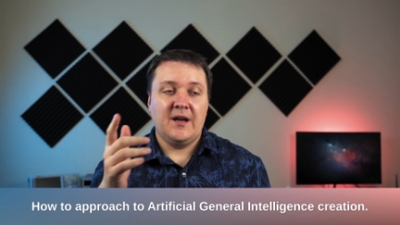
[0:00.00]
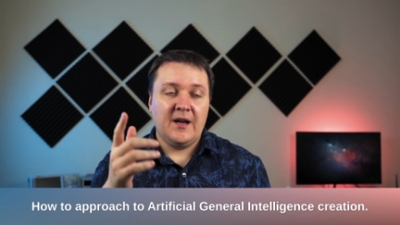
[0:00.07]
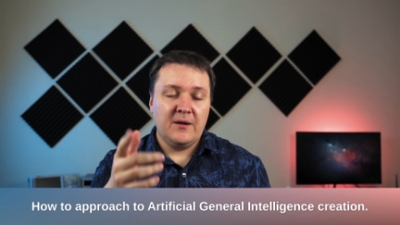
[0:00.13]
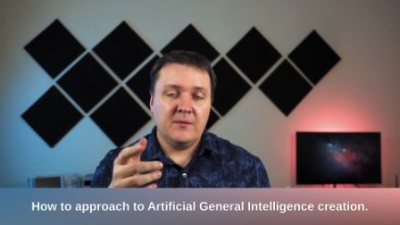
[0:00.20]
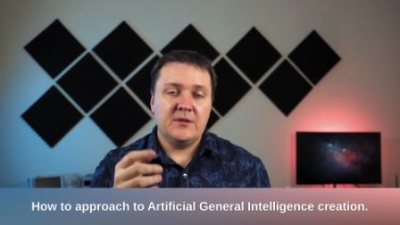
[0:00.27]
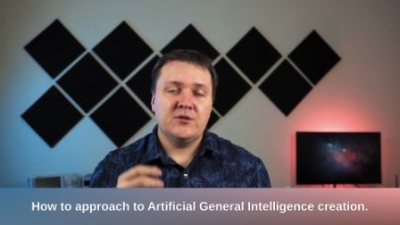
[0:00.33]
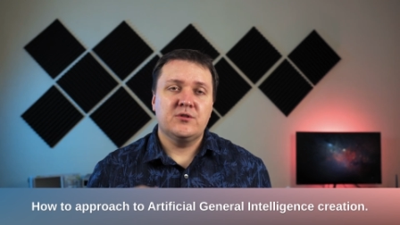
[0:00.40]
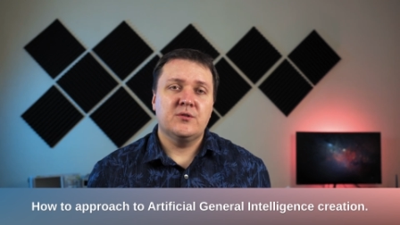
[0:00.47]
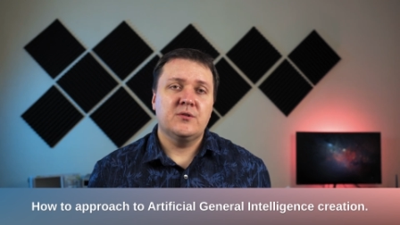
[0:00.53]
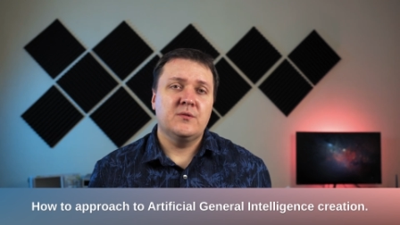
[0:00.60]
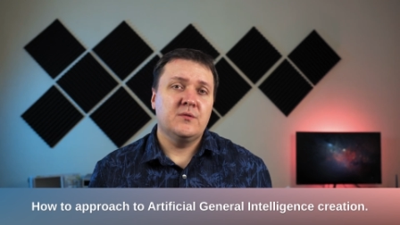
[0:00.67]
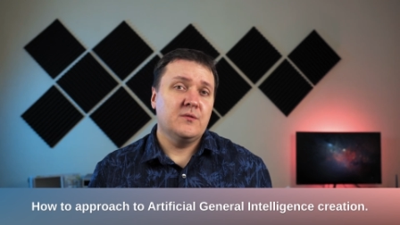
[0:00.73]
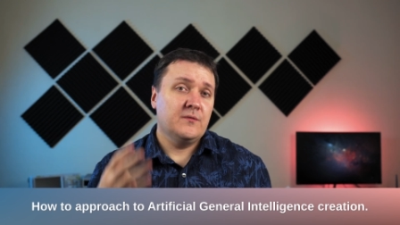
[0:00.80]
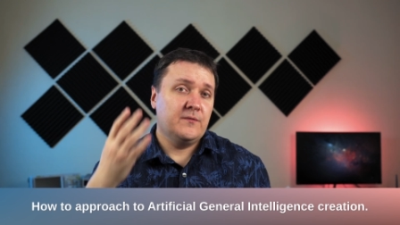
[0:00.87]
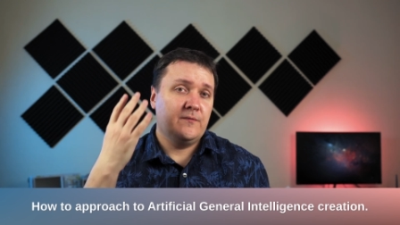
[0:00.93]
I want to
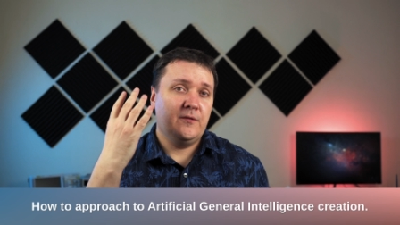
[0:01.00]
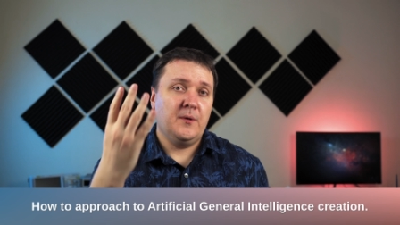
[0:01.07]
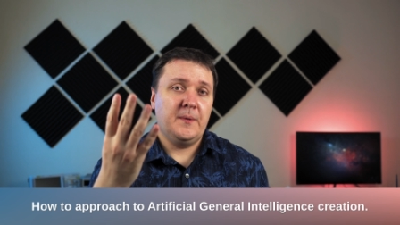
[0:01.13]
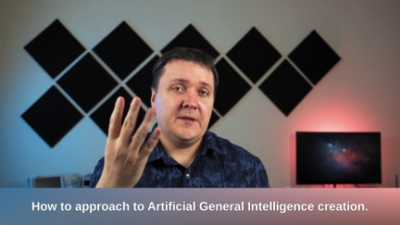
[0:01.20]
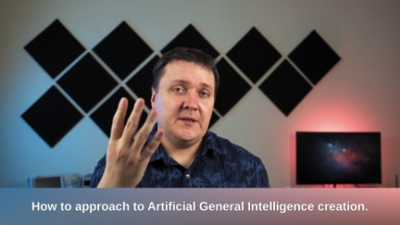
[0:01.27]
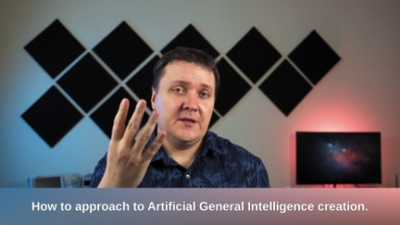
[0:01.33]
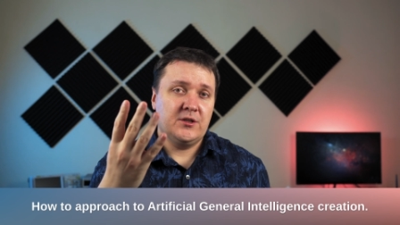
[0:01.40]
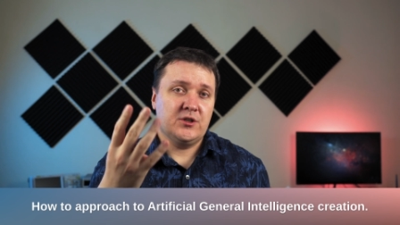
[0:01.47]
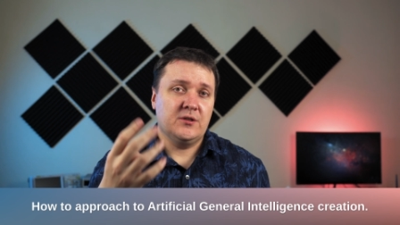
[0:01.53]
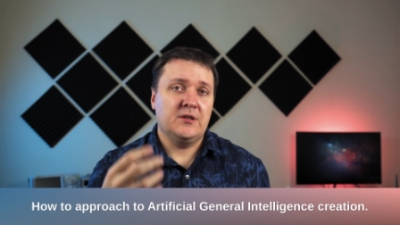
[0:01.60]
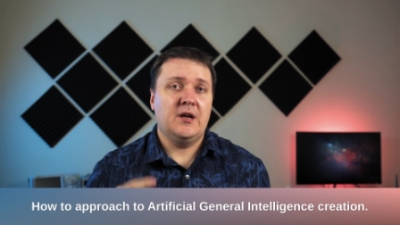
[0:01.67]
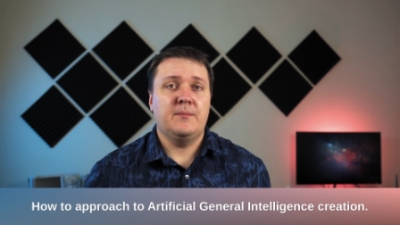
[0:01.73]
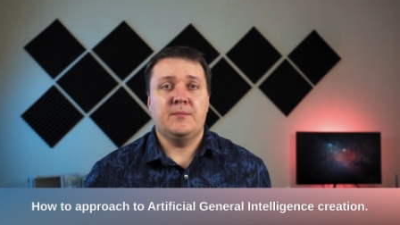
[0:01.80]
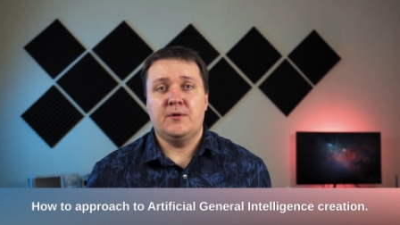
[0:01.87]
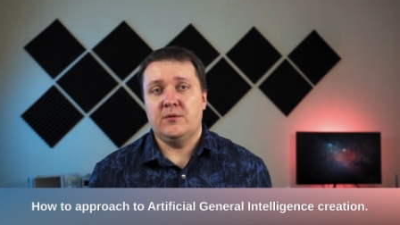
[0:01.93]
review four potential
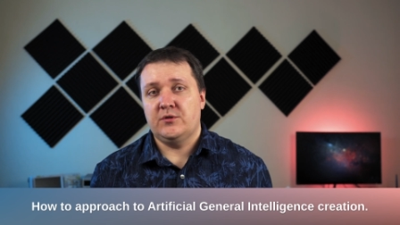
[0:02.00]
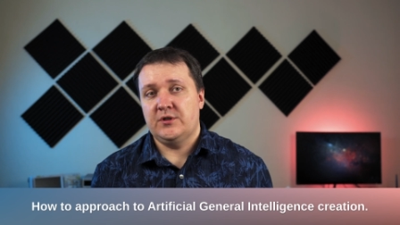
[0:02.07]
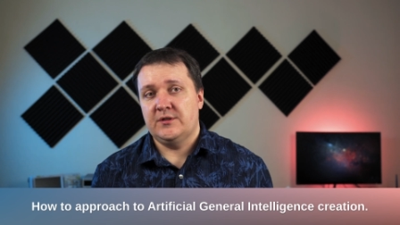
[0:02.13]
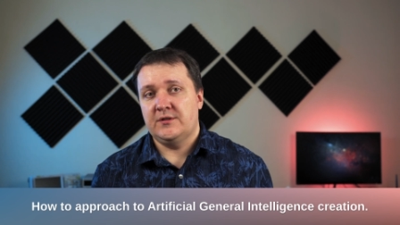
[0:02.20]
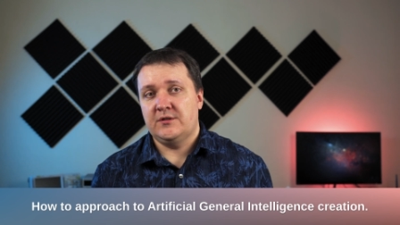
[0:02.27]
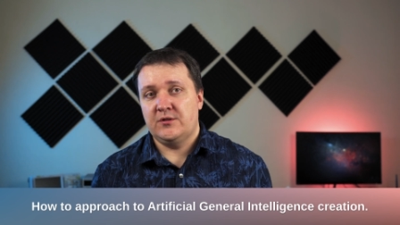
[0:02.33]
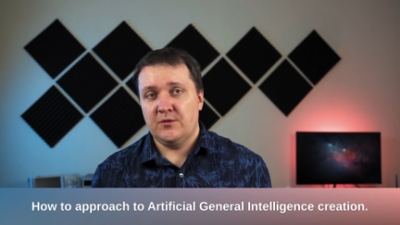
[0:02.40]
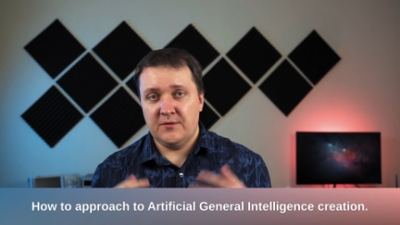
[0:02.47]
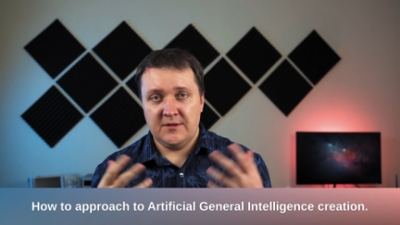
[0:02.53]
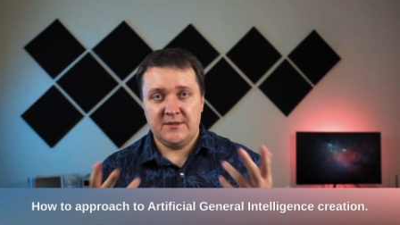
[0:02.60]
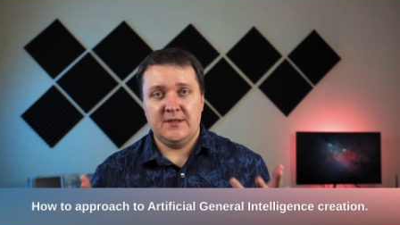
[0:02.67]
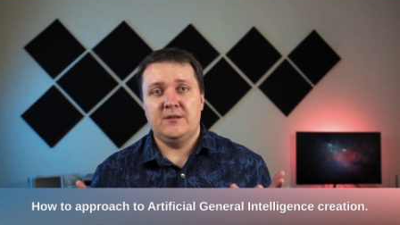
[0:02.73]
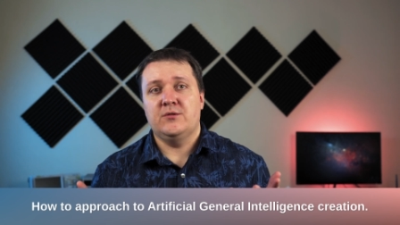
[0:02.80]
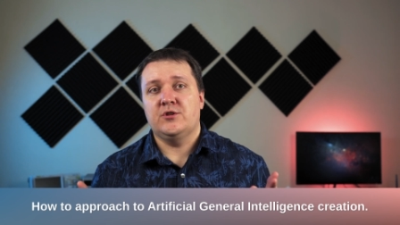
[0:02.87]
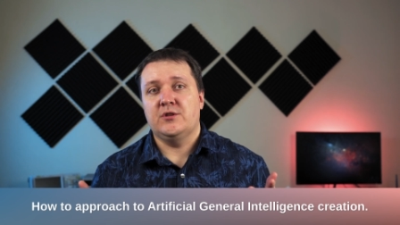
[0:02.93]
approaches to the
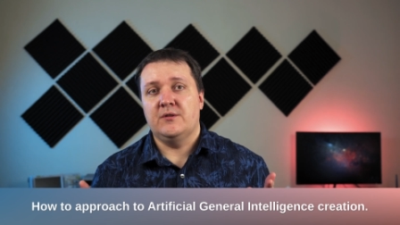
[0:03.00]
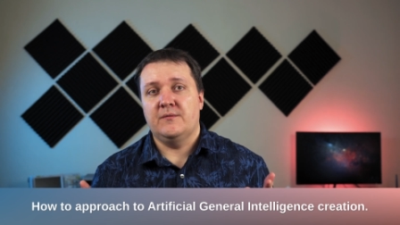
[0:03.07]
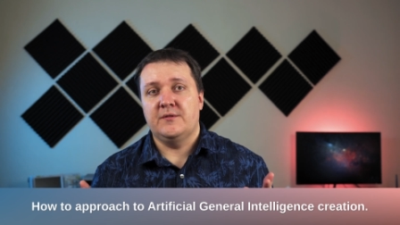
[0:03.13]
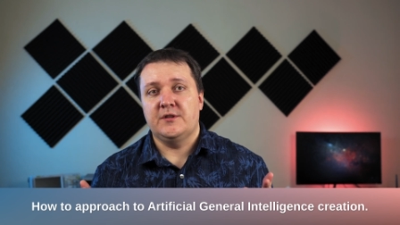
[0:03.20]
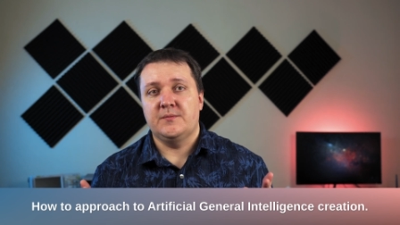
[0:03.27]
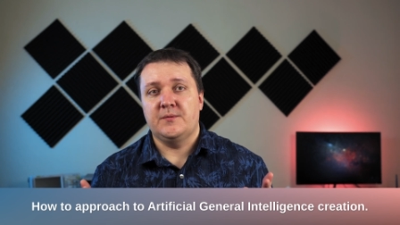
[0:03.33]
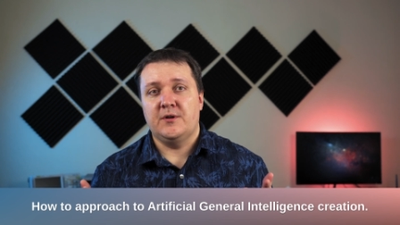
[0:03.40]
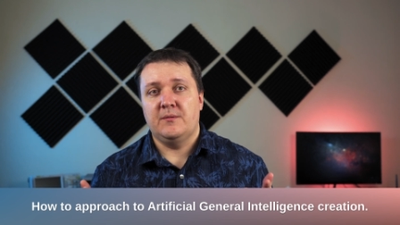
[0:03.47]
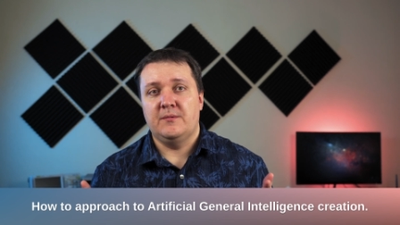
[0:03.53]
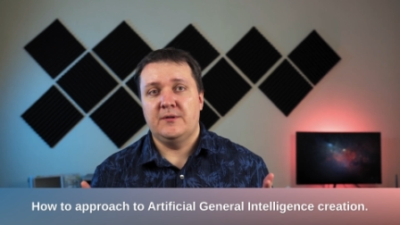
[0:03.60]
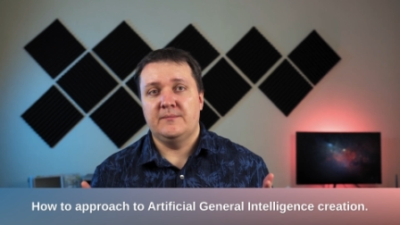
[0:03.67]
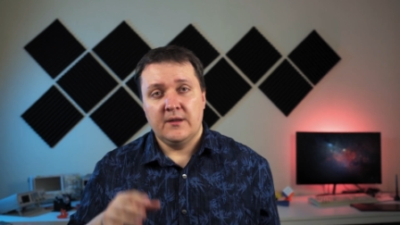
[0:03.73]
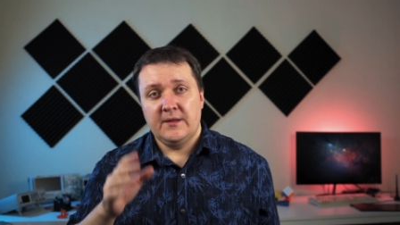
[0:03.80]
solution of this problem.